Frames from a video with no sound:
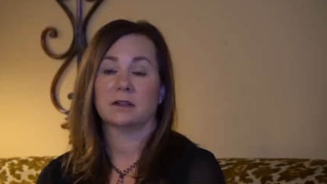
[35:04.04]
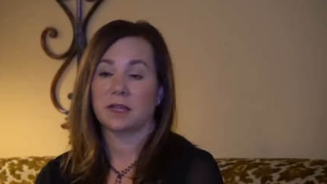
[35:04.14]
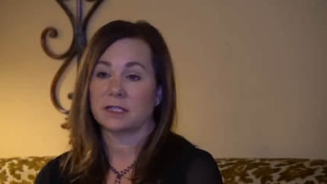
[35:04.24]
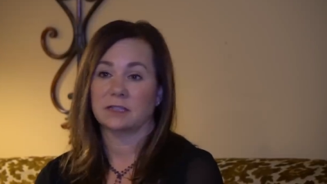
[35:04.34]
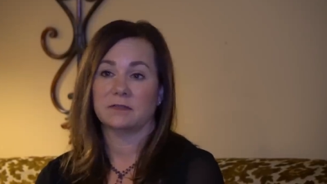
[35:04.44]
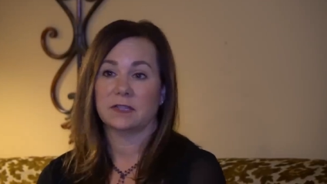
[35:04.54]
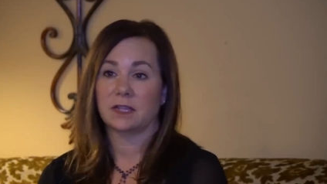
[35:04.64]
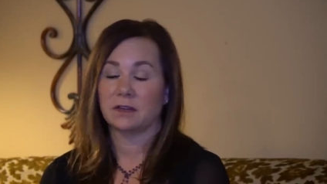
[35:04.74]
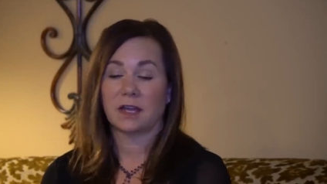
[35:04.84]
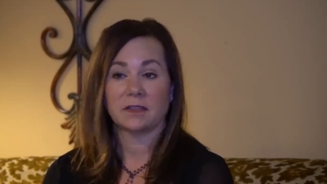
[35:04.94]
Collective, and they
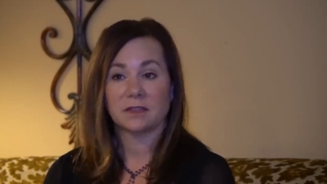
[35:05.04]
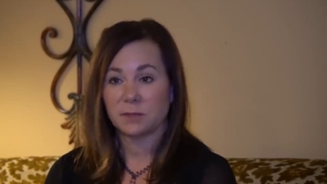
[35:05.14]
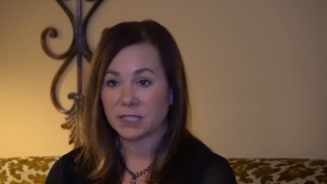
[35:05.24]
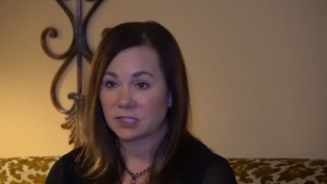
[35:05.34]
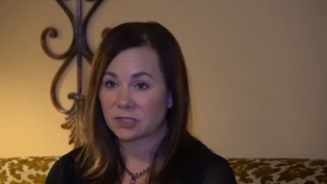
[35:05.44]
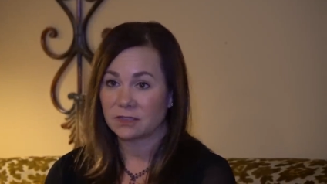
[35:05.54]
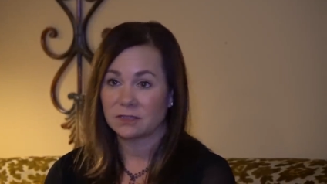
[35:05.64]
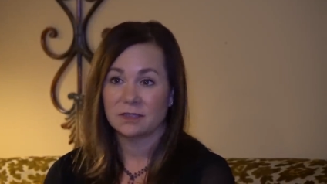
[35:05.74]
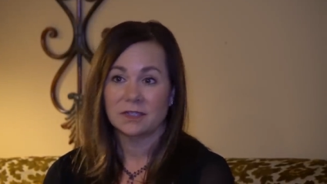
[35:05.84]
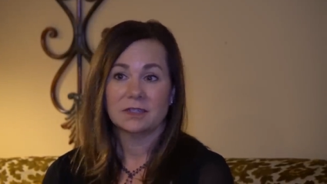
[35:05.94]
are ninth
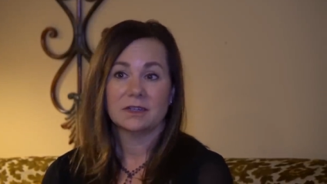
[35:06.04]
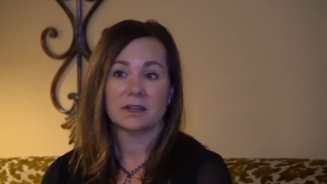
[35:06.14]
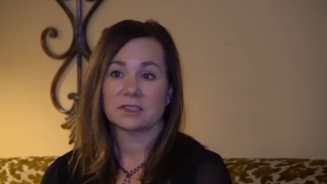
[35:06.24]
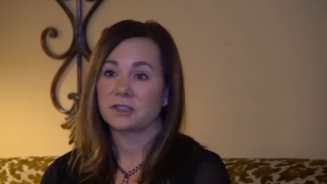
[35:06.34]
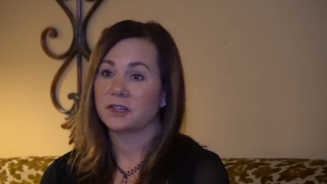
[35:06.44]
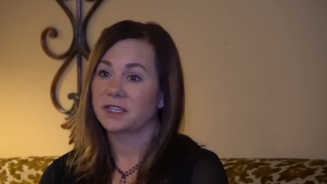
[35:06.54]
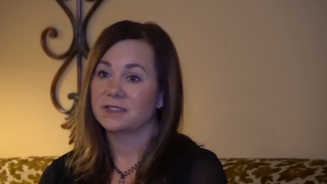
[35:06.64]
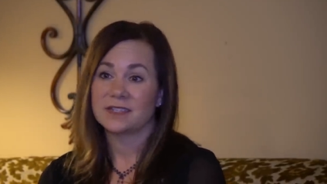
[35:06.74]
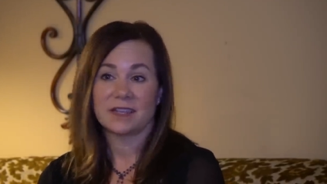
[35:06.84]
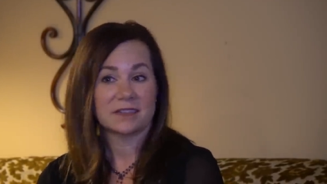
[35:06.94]
dimensional,
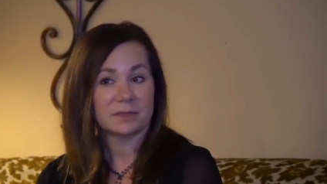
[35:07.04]
Arcturians, eighth